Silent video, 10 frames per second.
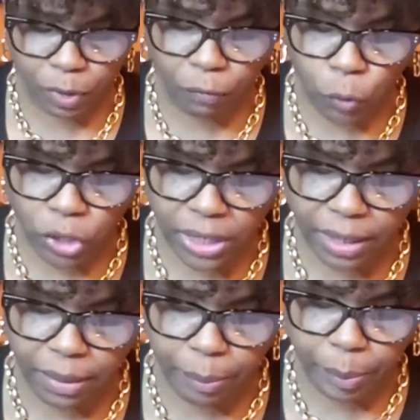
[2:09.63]
voiced
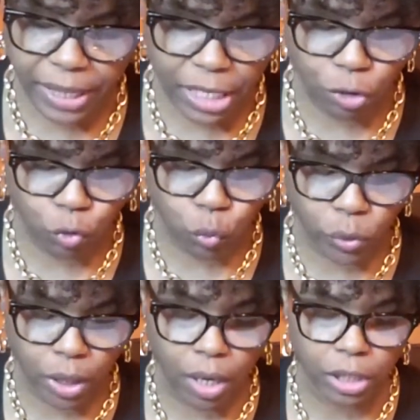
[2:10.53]
their opinions
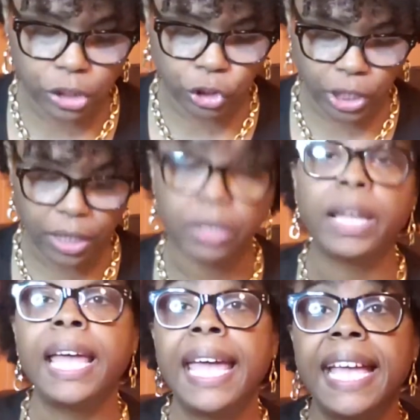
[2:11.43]
regarding Jada
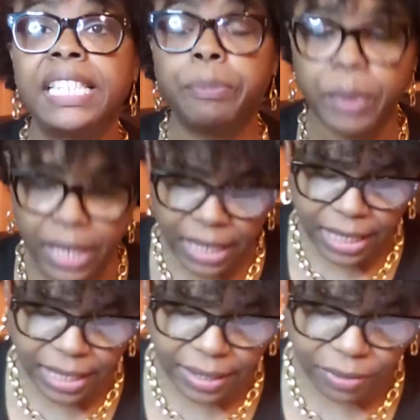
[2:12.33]
as
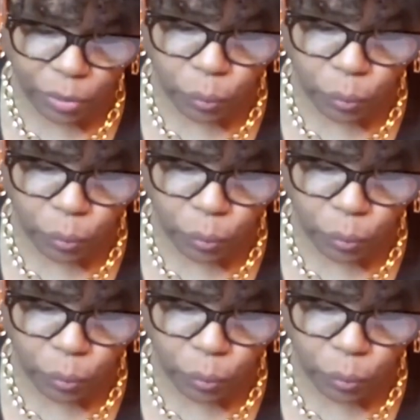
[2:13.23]
being the